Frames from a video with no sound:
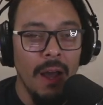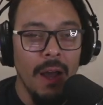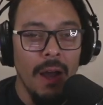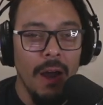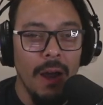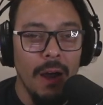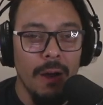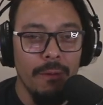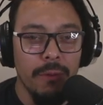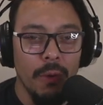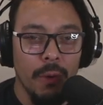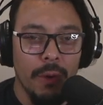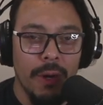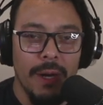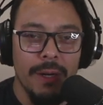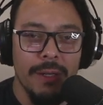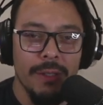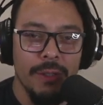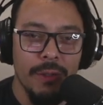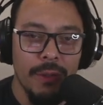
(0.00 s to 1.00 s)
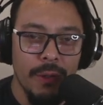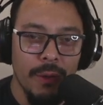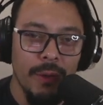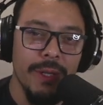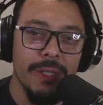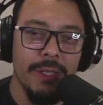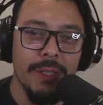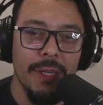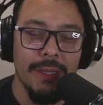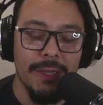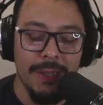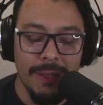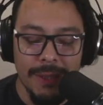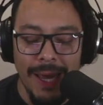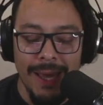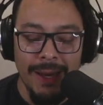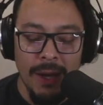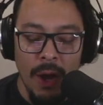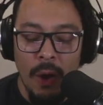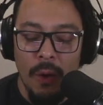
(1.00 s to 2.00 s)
of Lorcana's newest set,